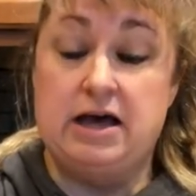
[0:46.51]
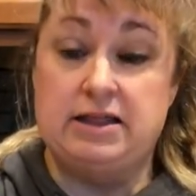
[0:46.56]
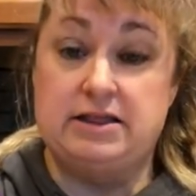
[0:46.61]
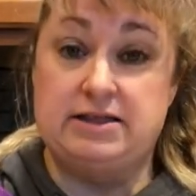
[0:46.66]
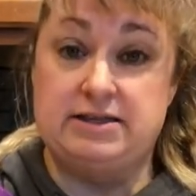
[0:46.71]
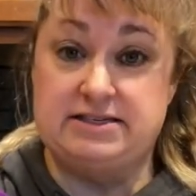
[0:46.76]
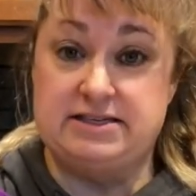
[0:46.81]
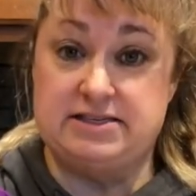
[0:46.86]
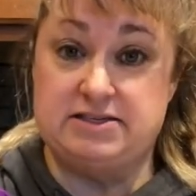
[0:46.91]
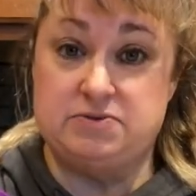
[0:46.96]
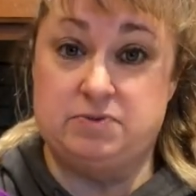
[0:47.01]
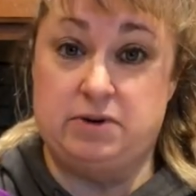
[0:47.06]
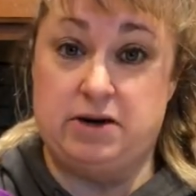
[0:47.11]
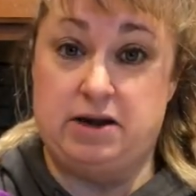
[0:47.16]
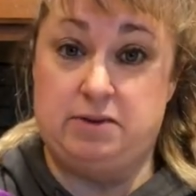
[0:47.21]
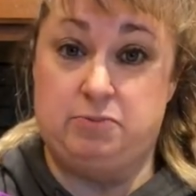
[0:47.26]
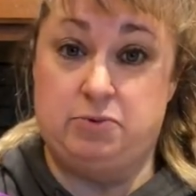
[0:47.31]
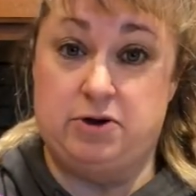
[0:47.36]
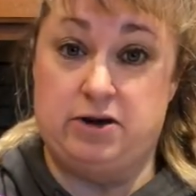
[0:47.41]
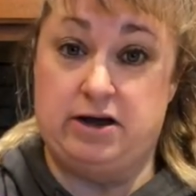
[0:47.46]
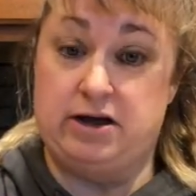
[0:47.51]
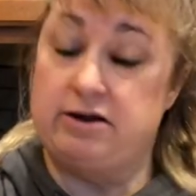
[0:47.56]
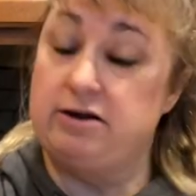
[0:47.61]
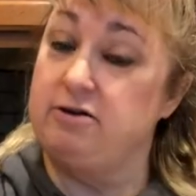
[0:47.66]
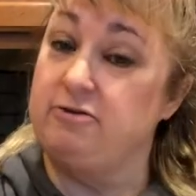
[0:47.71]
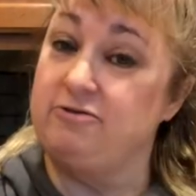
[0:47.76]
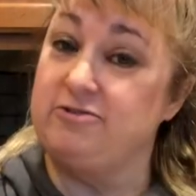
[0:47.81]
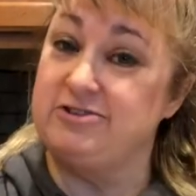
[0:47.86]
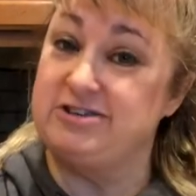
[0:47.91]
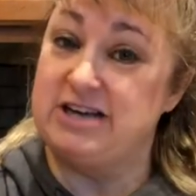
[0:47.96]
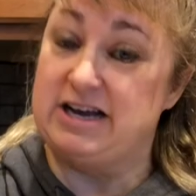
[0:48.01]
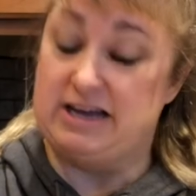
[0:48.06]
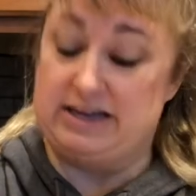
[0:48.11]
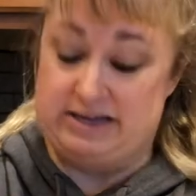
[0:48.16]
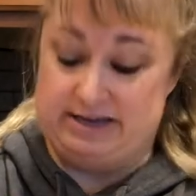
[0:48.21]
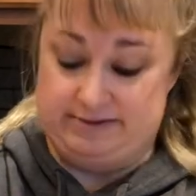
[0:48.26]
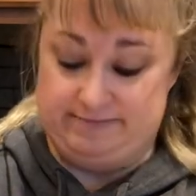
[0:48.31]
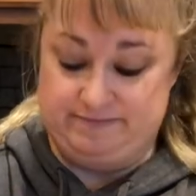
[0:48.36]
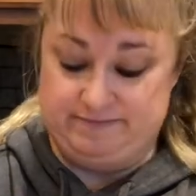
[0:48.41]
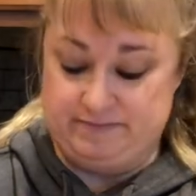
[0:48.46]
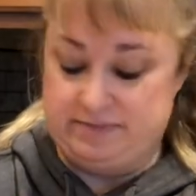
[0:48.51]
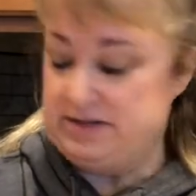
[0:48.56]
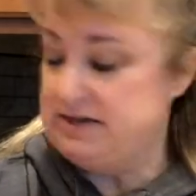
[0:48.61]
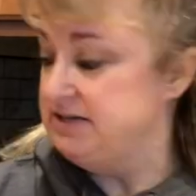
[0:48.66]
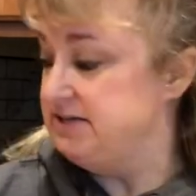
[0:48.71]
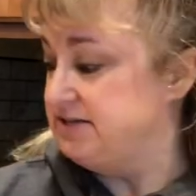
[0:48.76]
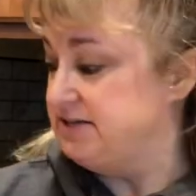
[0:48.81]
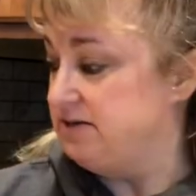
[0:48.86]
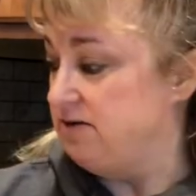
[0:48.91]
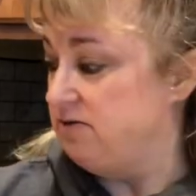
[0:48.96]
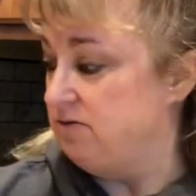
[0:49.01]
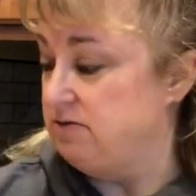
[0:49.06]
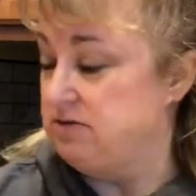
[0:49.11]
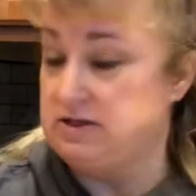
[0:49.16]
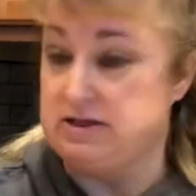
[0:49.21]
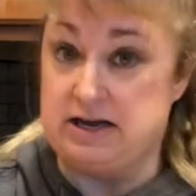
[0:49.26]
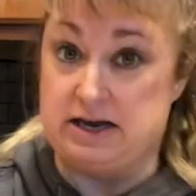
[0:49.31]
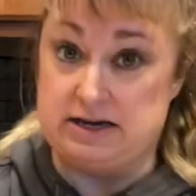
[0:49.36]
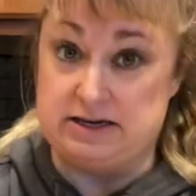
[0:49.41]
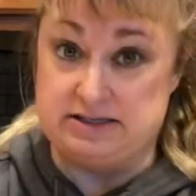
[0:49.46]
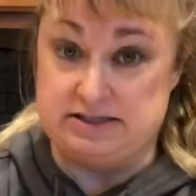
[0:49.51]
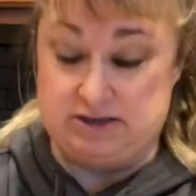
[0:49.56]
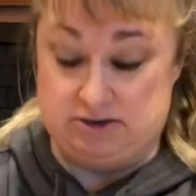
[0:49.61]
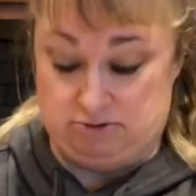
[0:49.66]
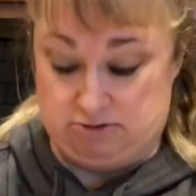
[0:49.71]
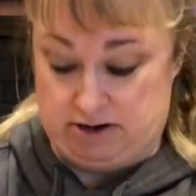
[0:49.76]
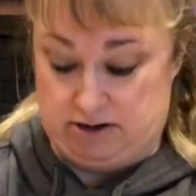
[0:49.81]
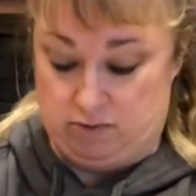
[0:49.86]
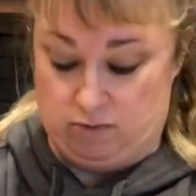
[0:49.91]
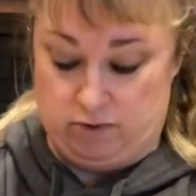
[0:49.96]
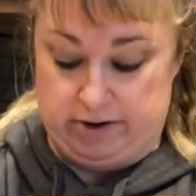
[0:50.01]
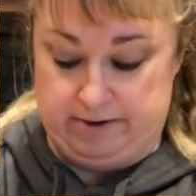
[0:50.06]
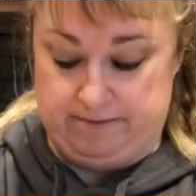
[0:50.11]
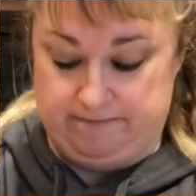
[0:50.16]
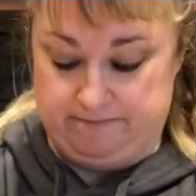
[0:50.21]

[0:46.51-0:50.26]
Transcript: This is what I put on our frittata. So that is a great one.